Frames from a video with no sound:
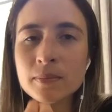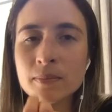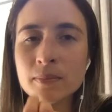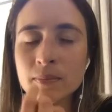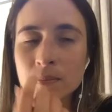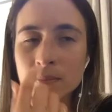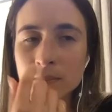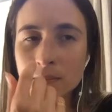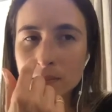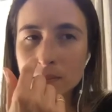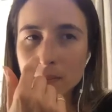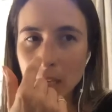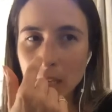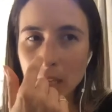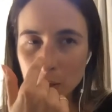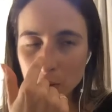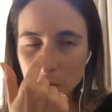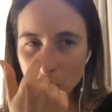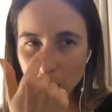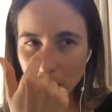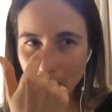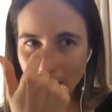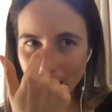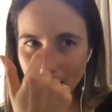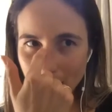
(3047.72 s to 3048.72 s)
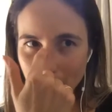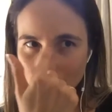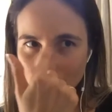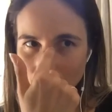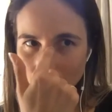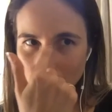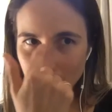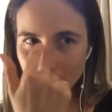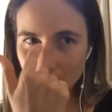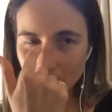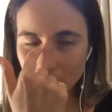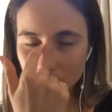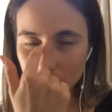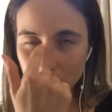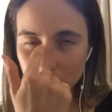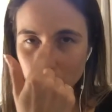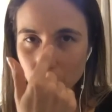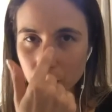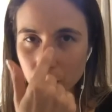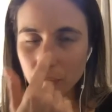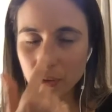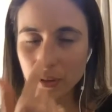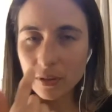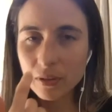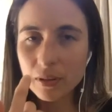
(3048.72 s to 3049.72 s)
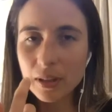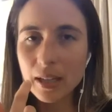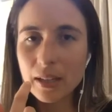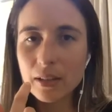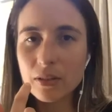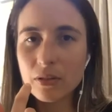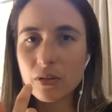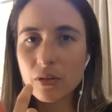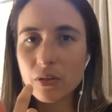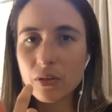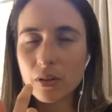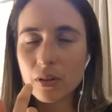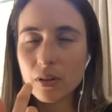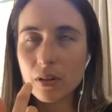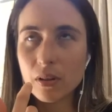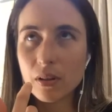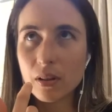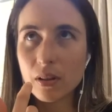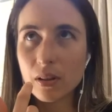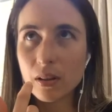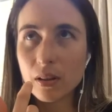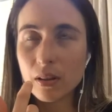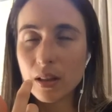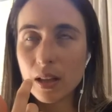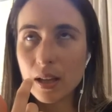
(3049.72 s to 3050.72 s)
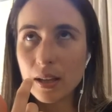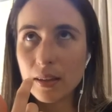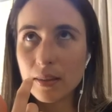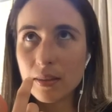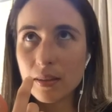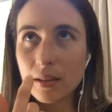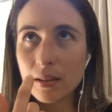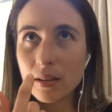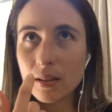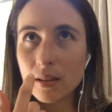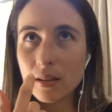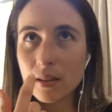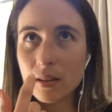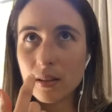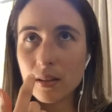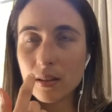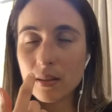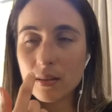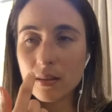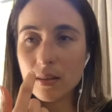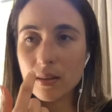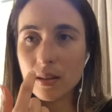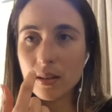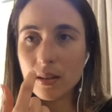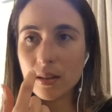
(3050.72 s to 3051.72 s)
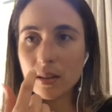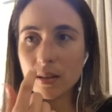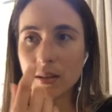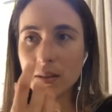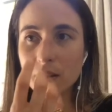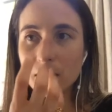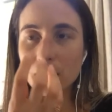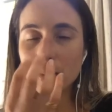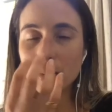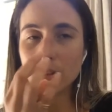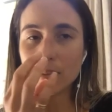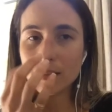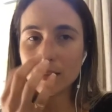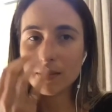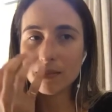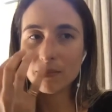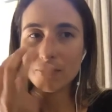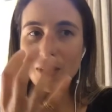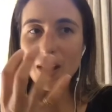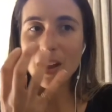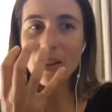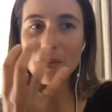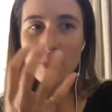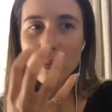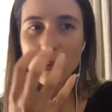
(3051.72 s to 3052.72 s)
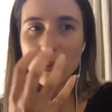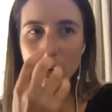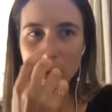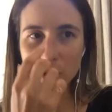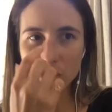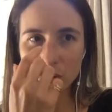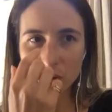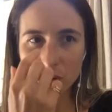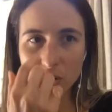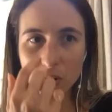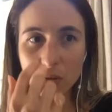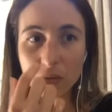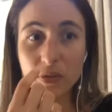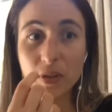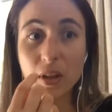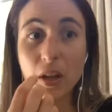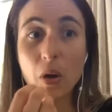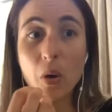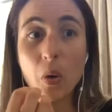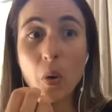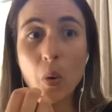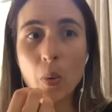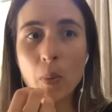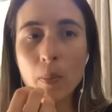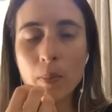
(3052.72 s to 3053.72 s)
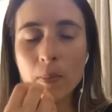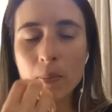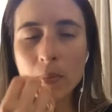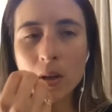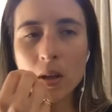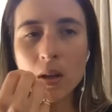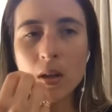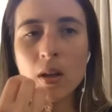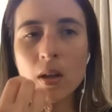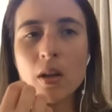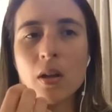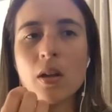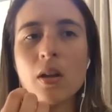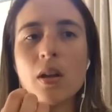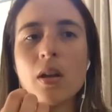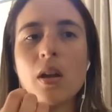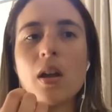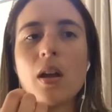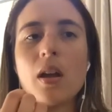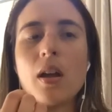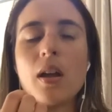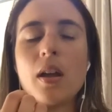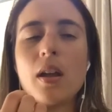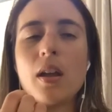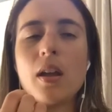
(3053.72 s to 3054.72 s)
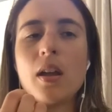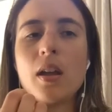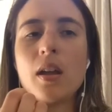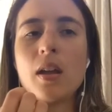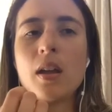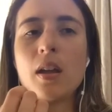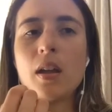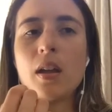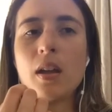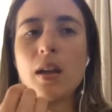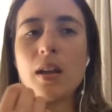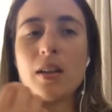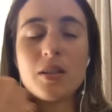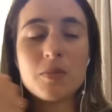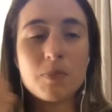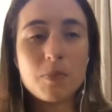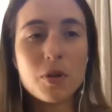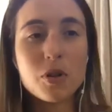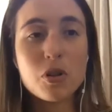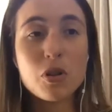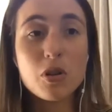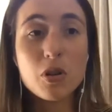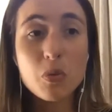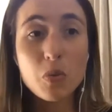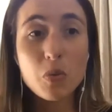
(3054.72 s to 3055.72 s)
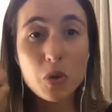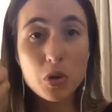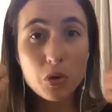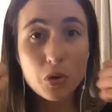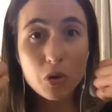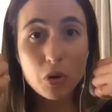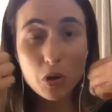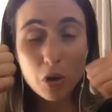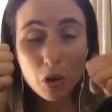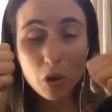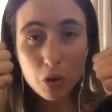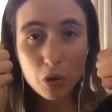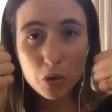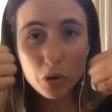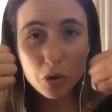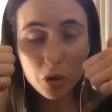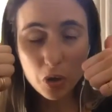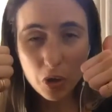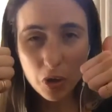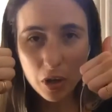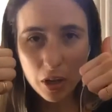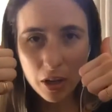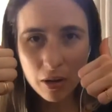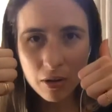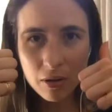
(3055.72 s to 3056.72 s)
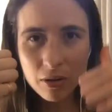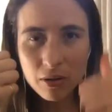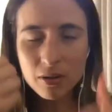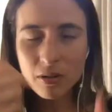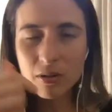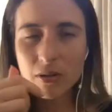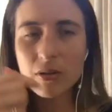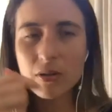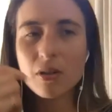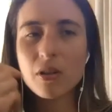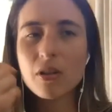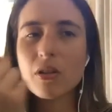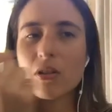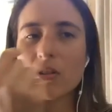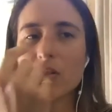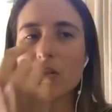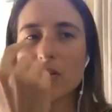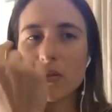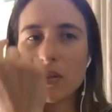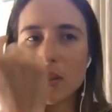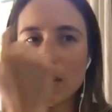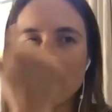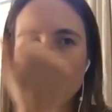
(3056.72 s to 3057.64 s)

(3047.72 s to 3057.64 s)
okay. And you elevate it to feel like the vibration of the om, especially when you close your ears, you can